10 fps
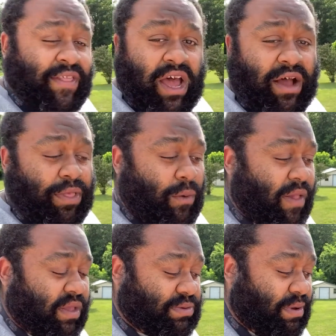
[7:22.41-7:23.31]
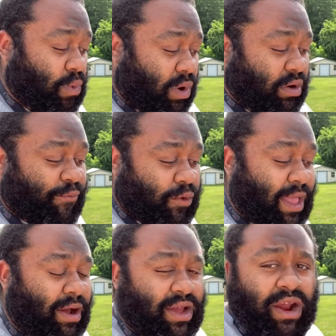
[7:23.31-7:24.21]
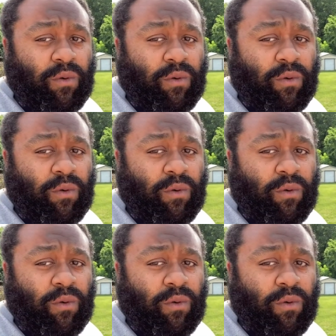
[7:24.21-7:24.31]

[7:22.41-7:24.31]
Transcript: Um, the weather has been wonderful out here.